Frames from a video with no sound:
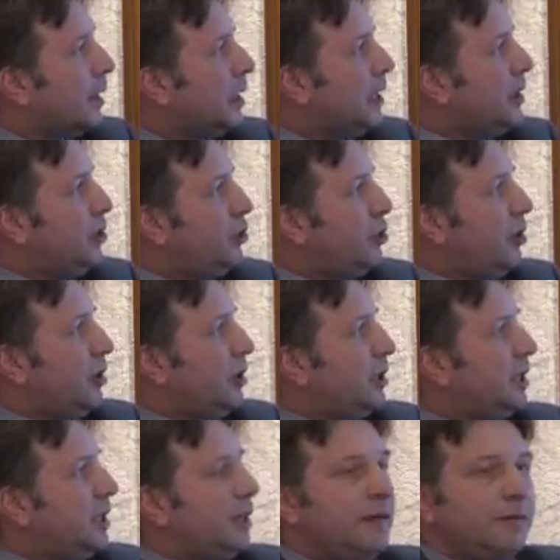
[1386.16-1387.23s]
In
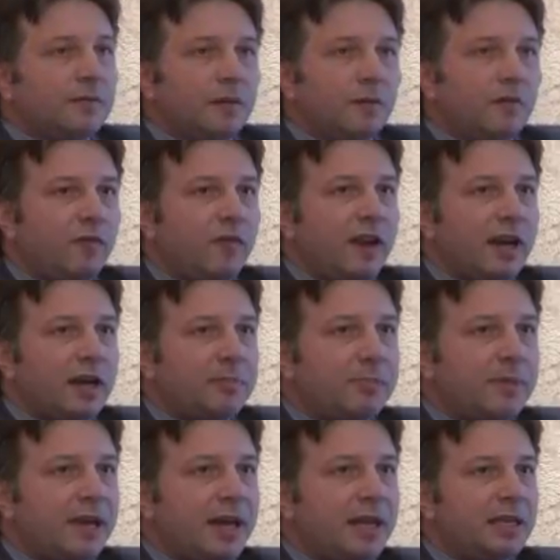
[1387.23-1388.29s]
Turkey, we are
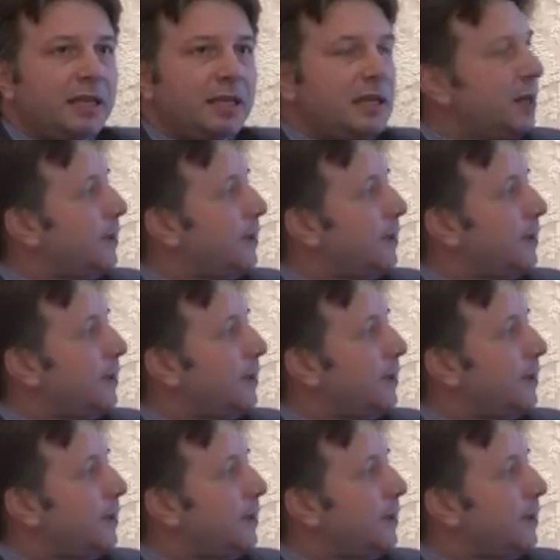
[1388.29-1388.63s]
planning